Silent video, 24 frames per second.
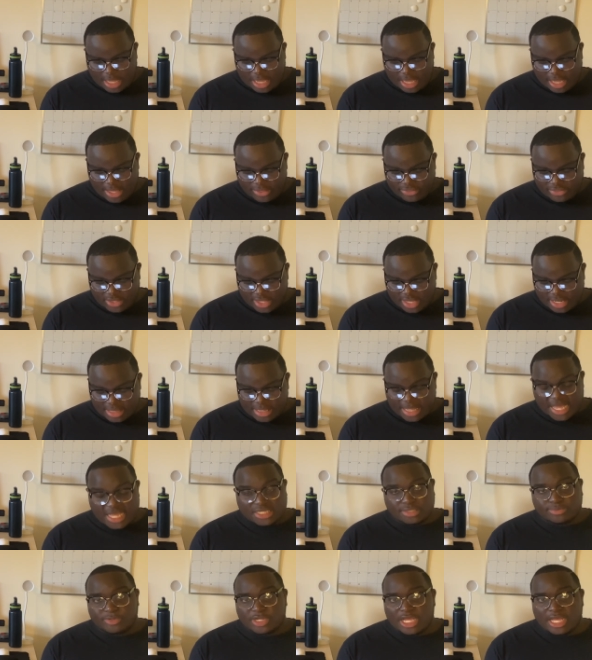And then
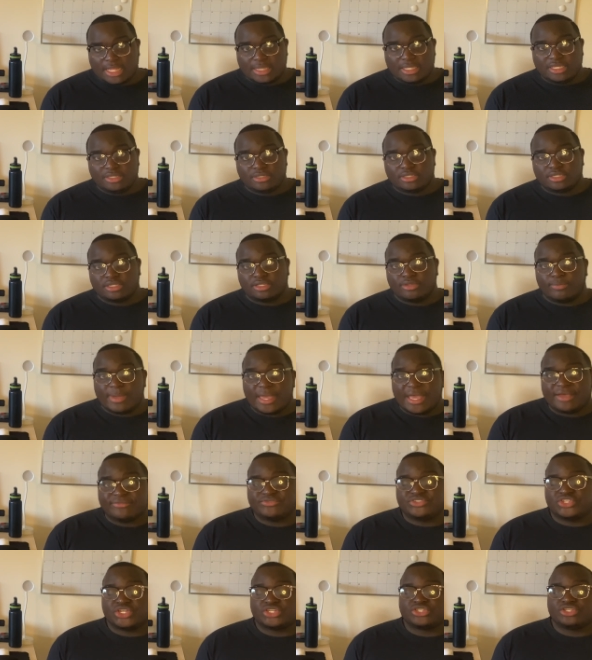last but not least is the math
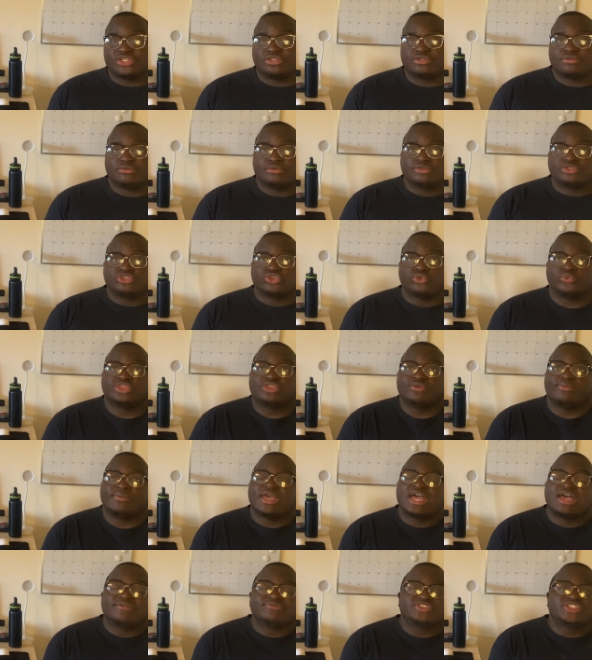section. So with the
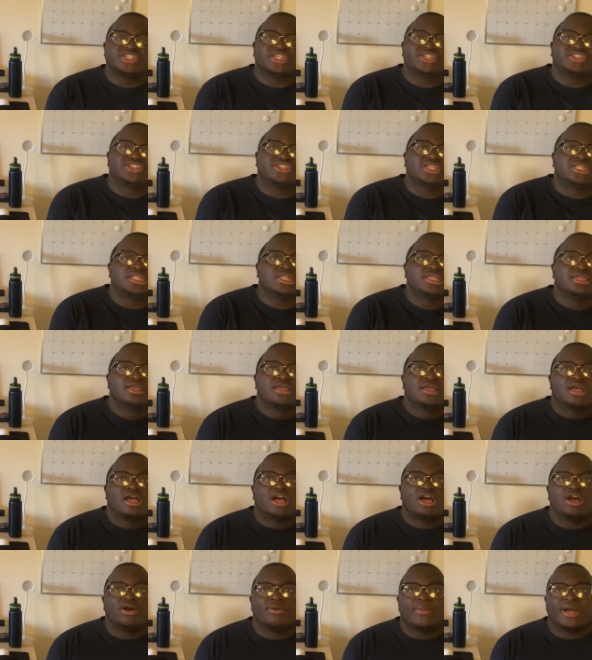math section,
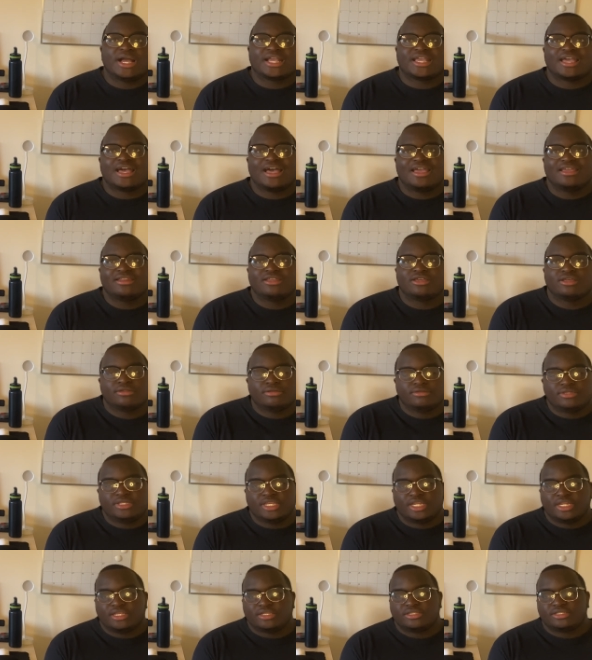um, I kind of
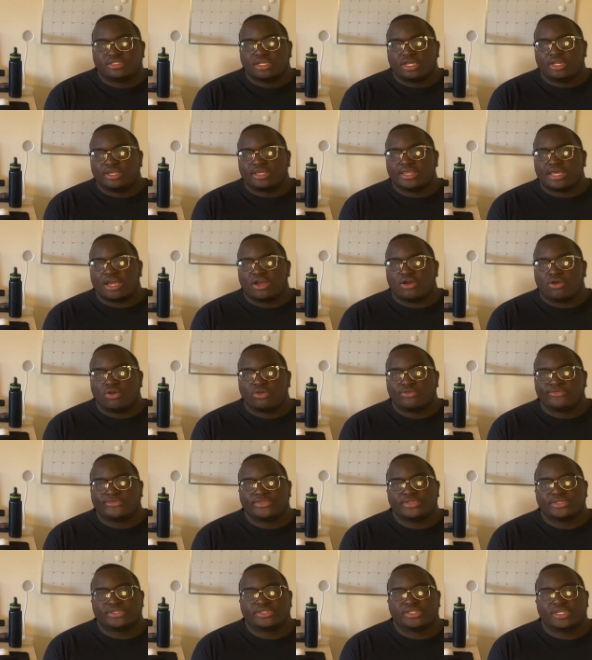didn't study that hard for
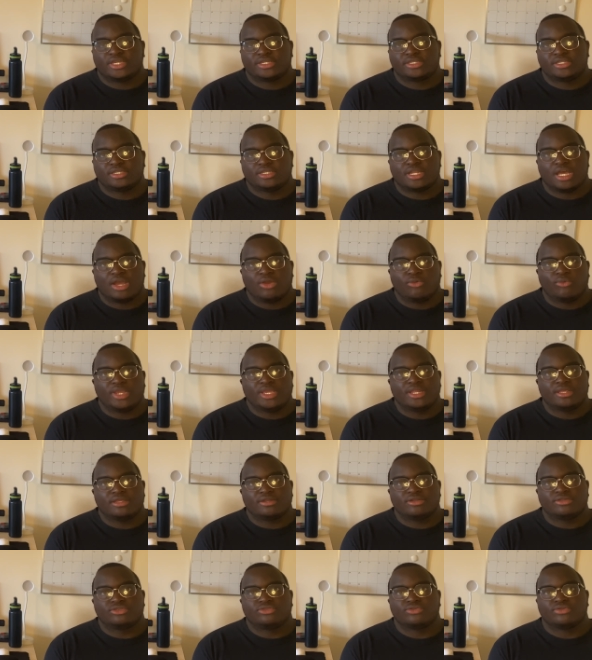this section. I waited
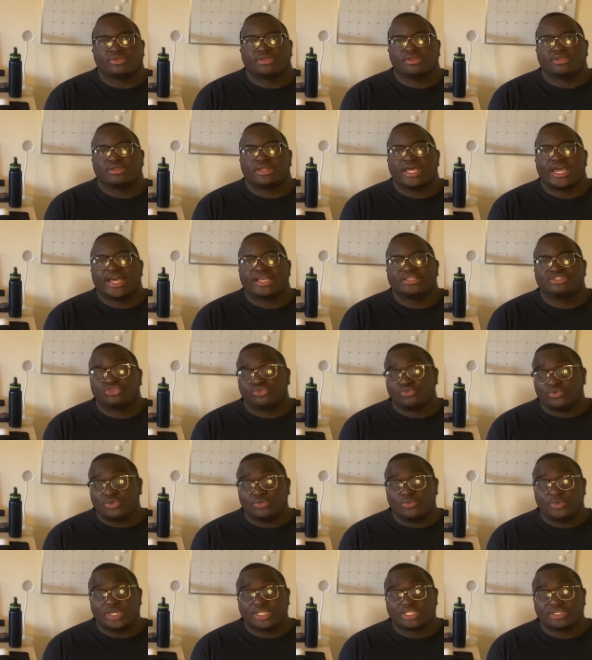until the last three
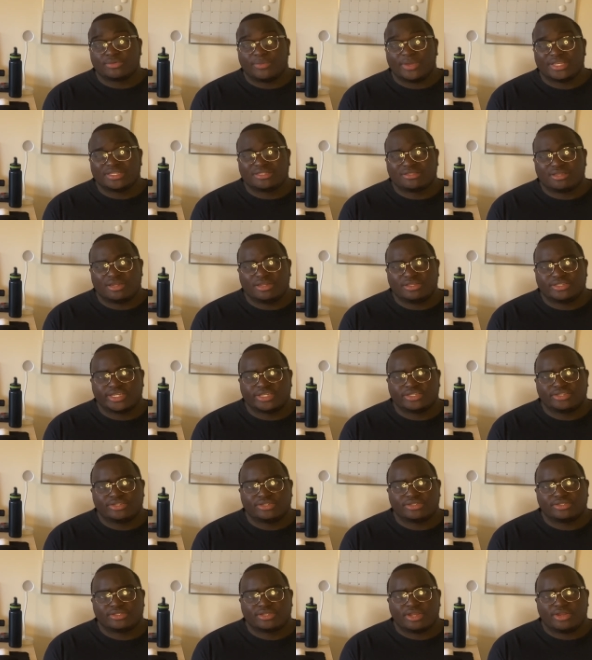weeks of my study session
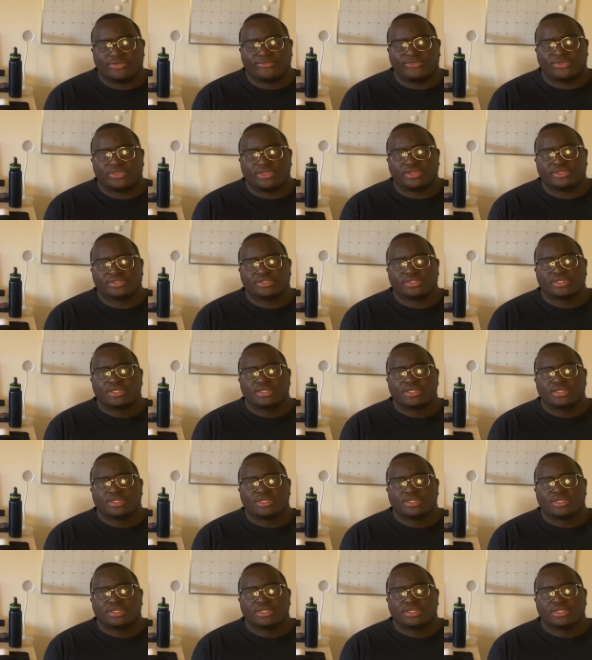to study for this